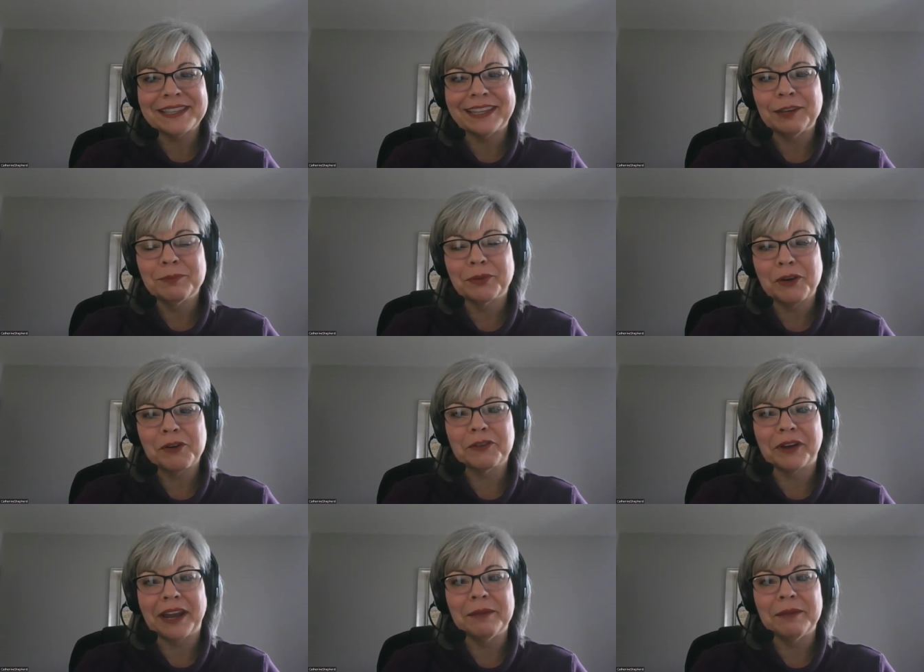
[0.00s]
Link
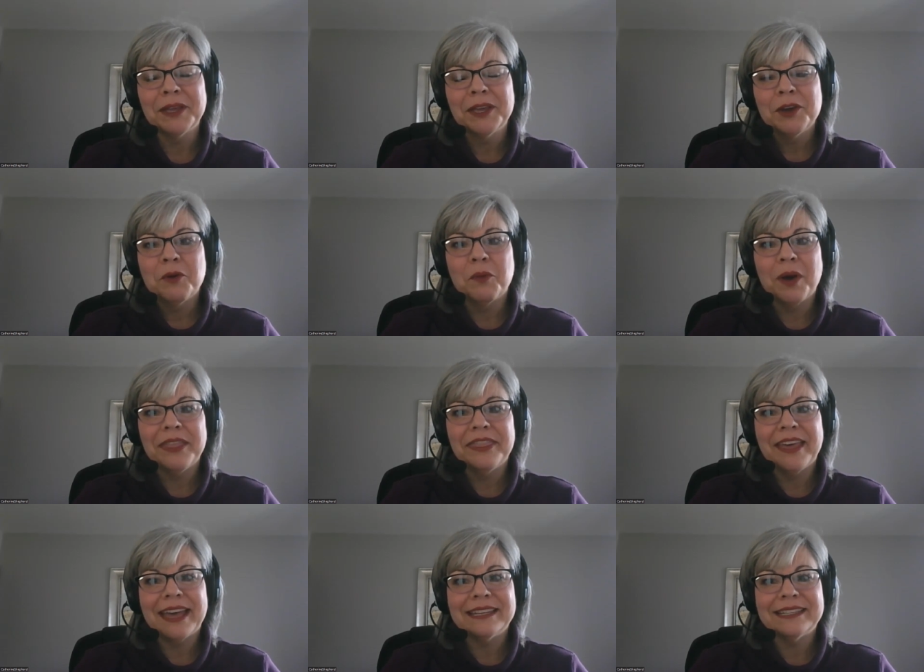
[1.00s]
program, what
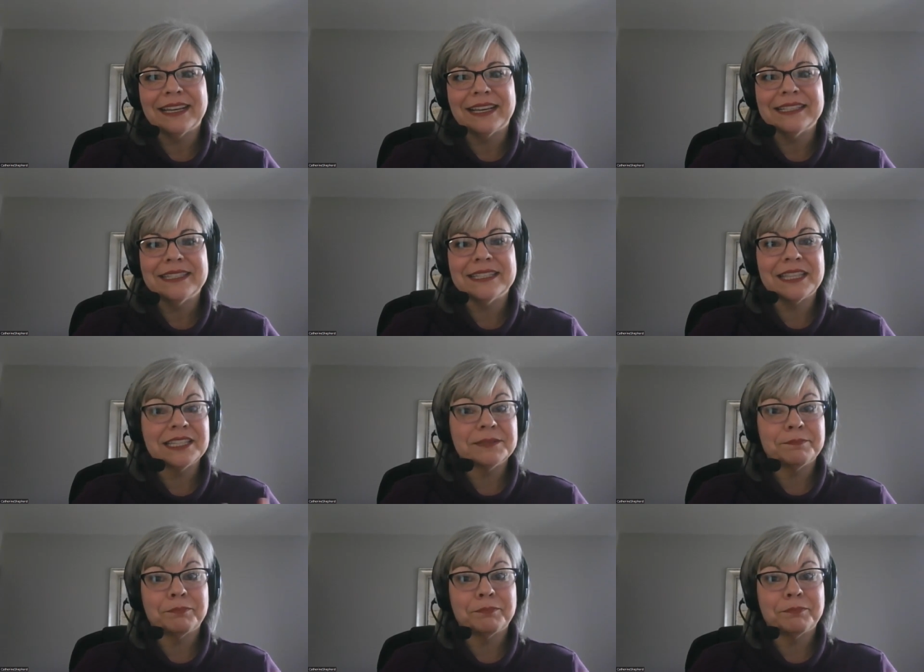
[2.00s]
that does is this